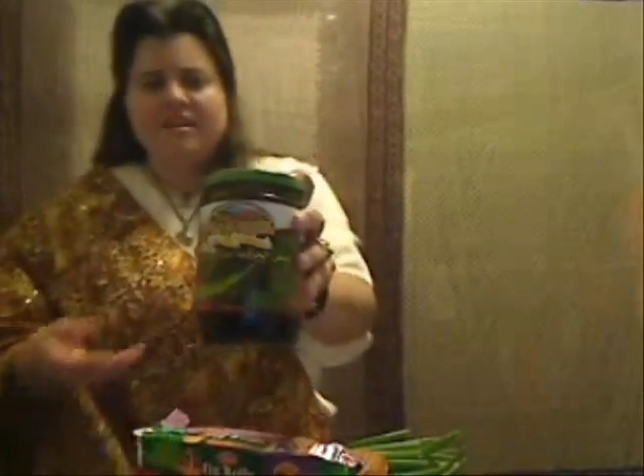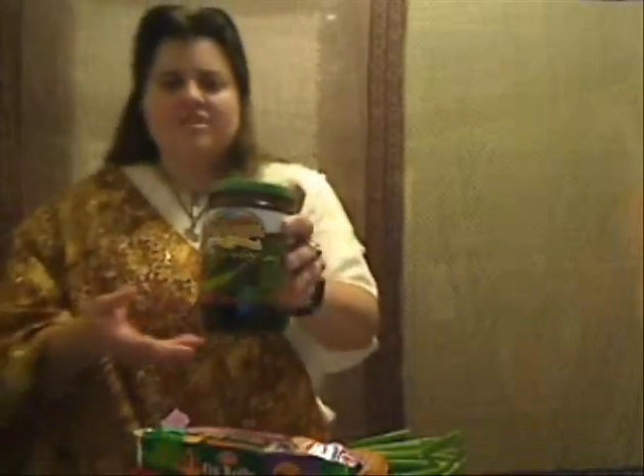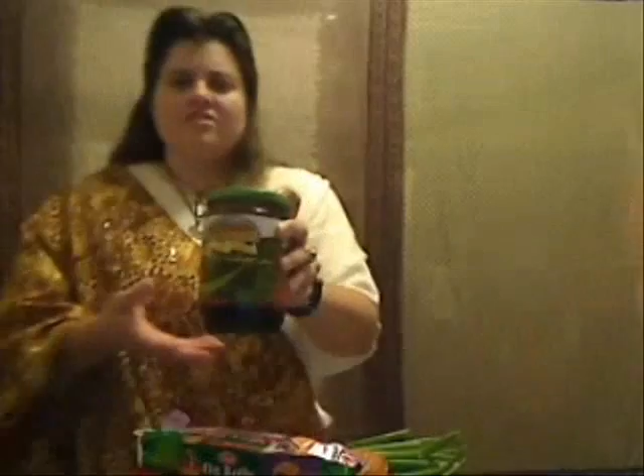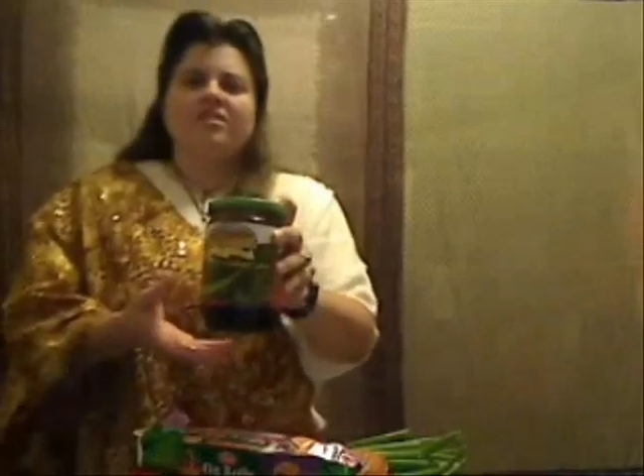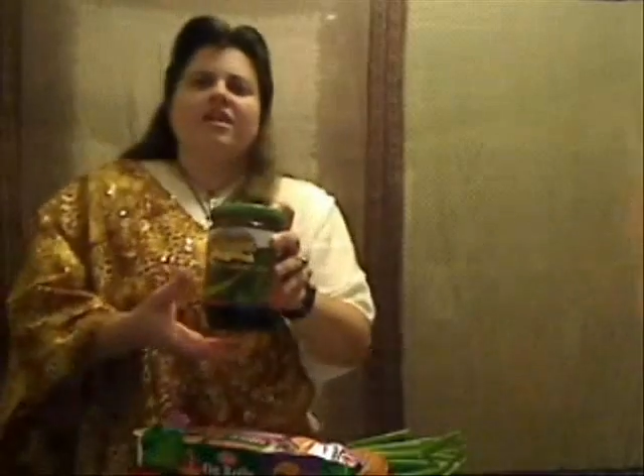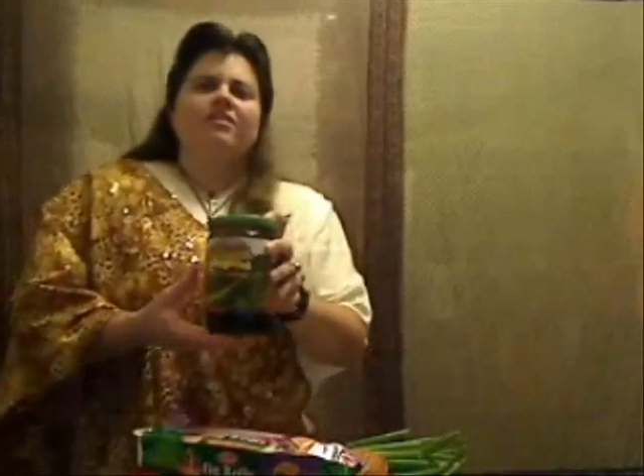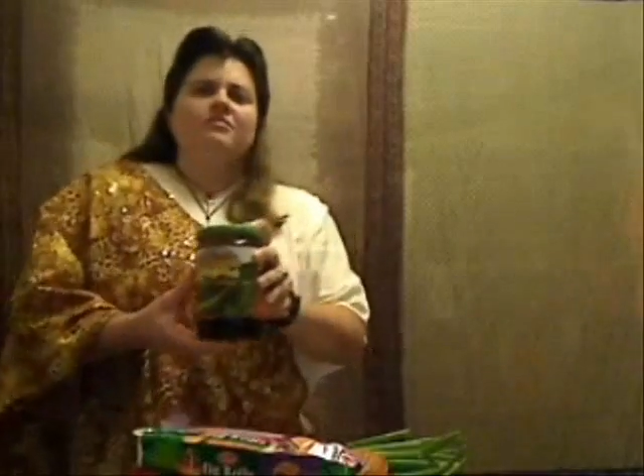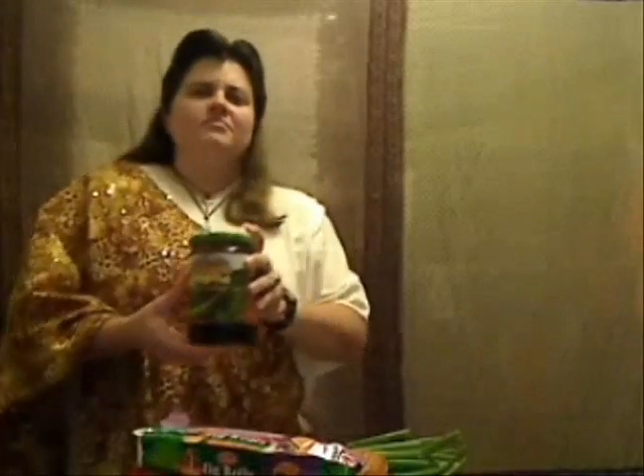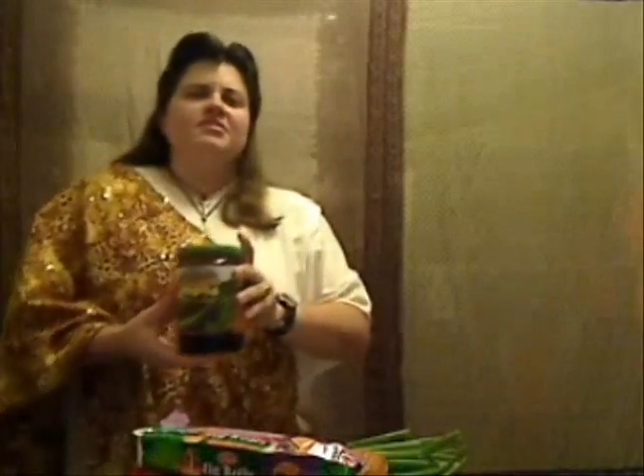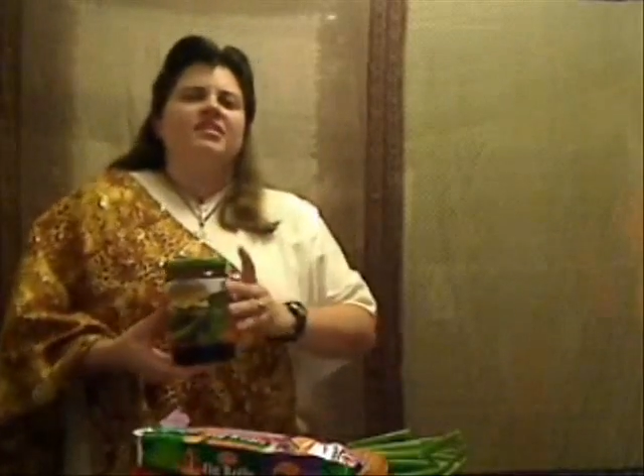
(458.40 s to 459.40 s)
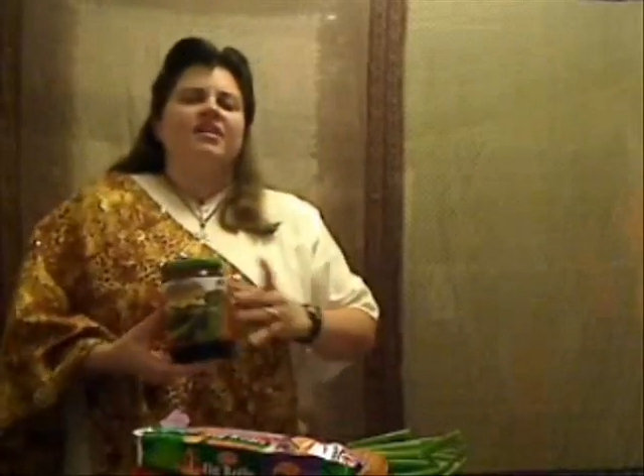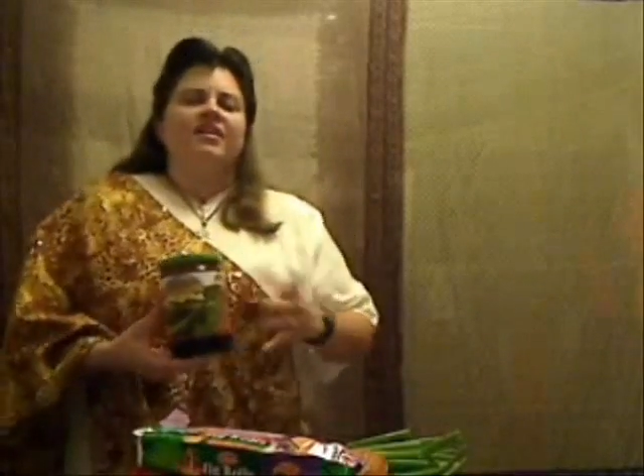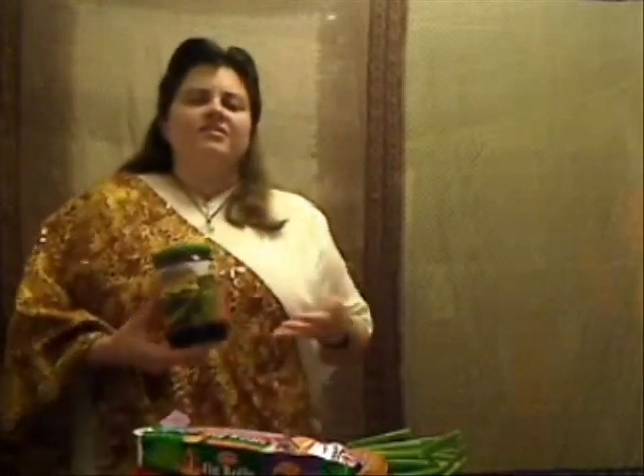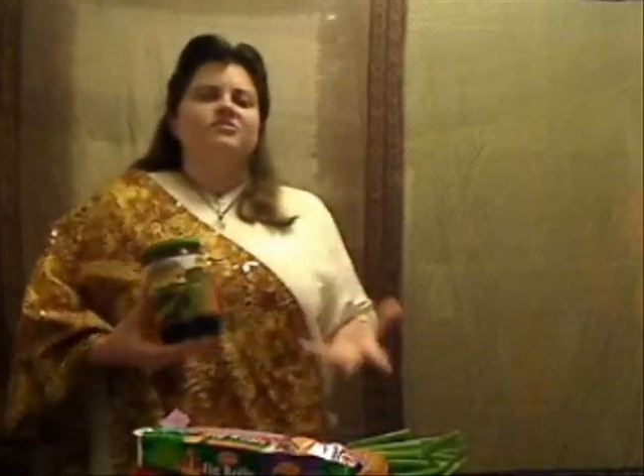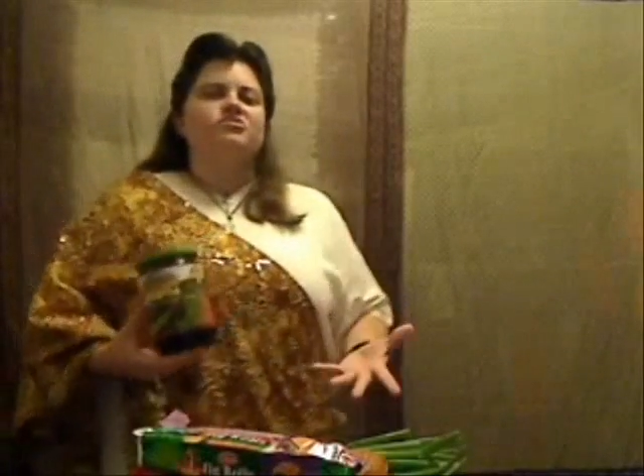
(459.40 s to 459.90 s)
Now, carob is a
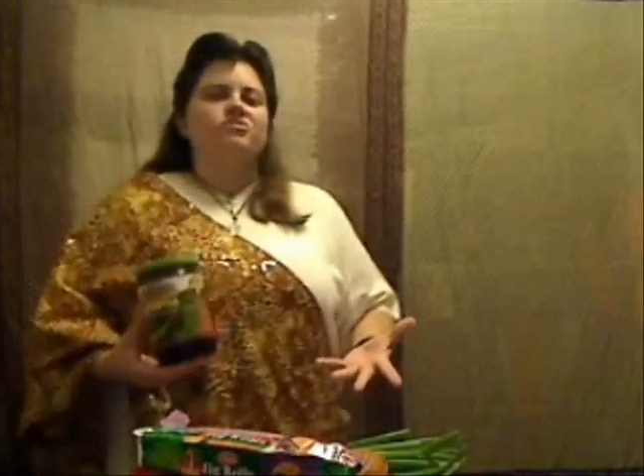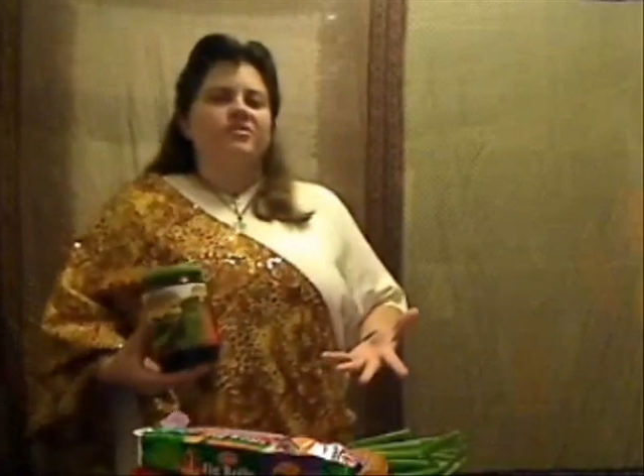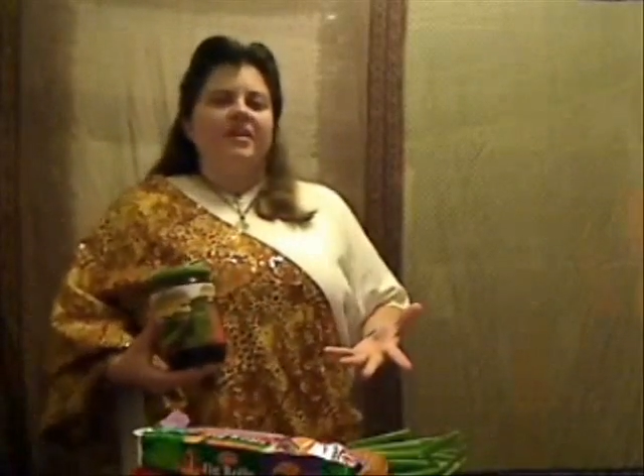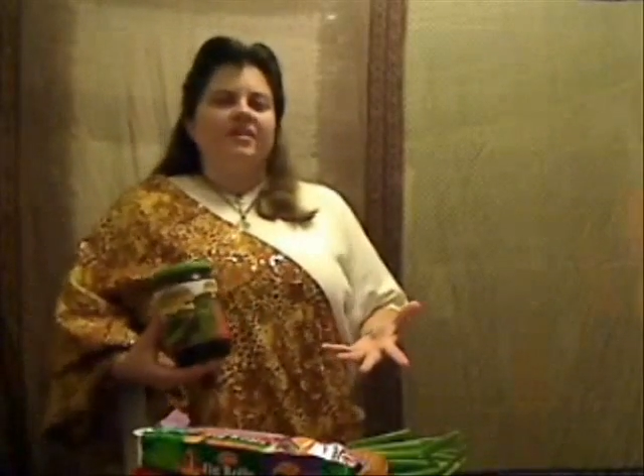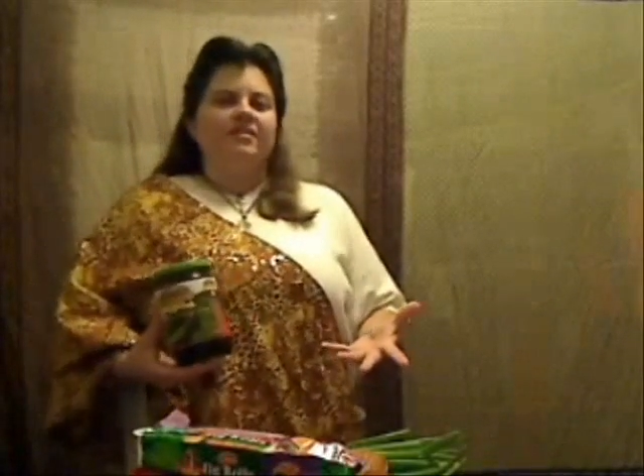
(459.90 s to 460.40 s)
kind of tree.